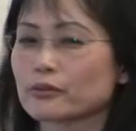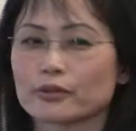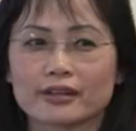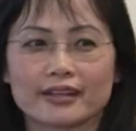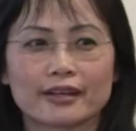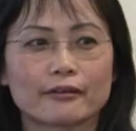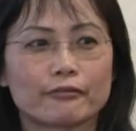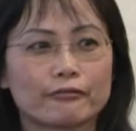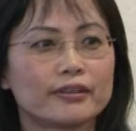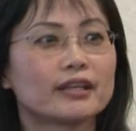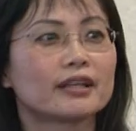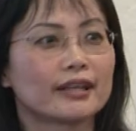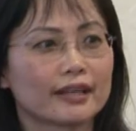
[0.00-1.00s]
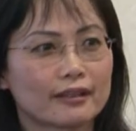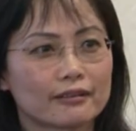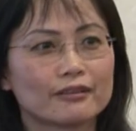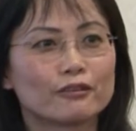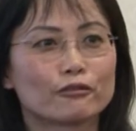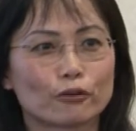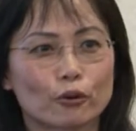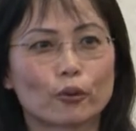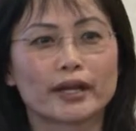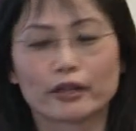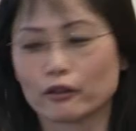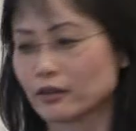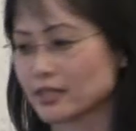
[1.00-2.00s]
sort of get a feeling for
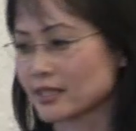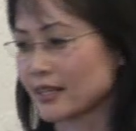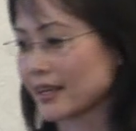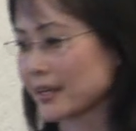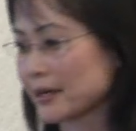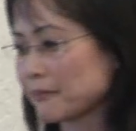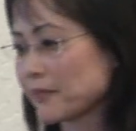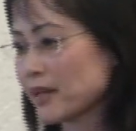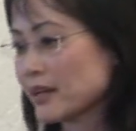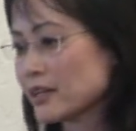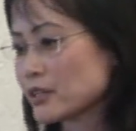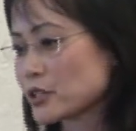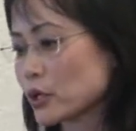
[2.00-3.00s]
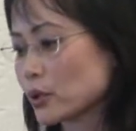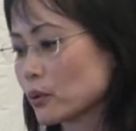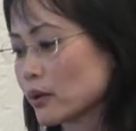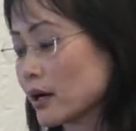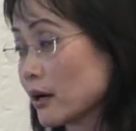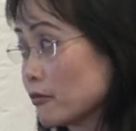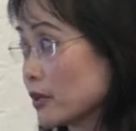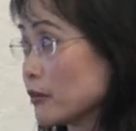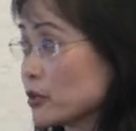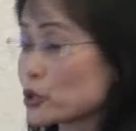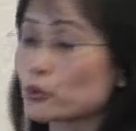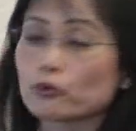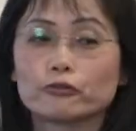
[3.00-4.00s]
what it looks like. So the
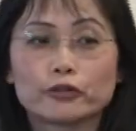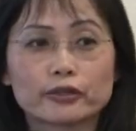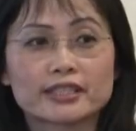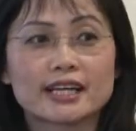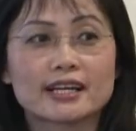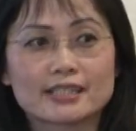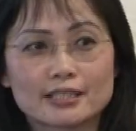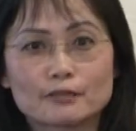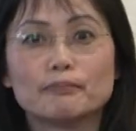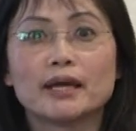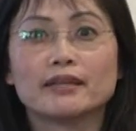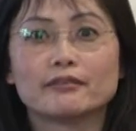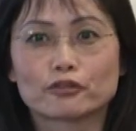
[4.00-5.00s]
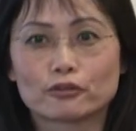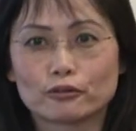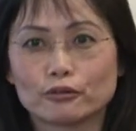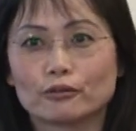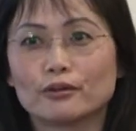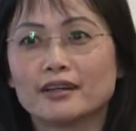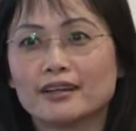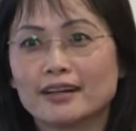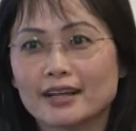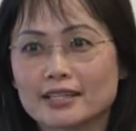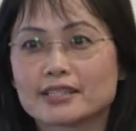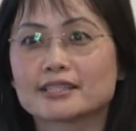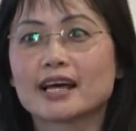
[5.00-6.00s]
visual field test is meant to
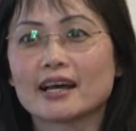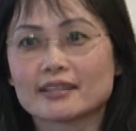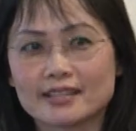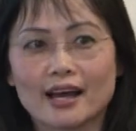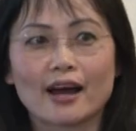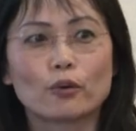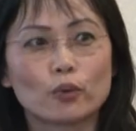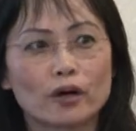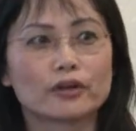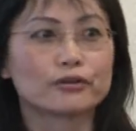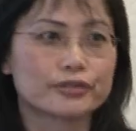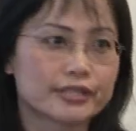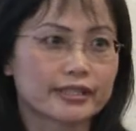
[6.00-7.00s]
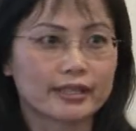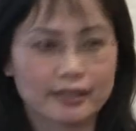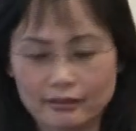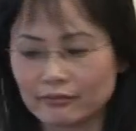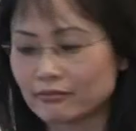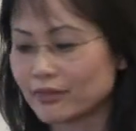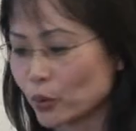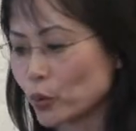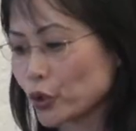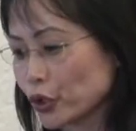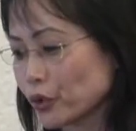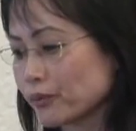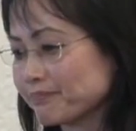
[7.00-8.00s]
assess how well you're seeing the
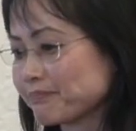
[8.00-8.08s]
world.